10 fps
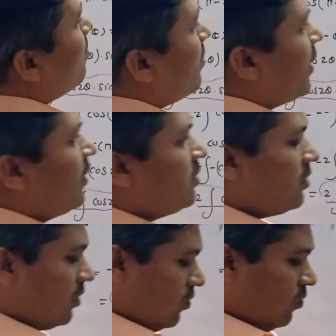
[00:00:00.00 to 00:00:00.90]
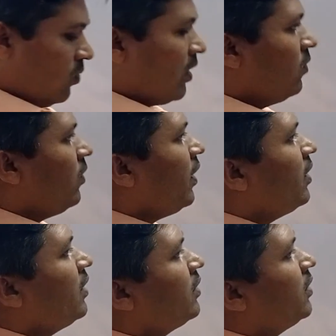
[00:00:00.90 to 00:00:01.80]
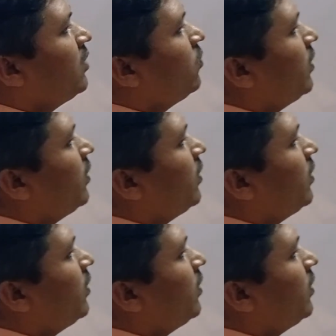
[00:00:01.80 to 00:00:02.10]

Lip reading: minus 1. Okay, then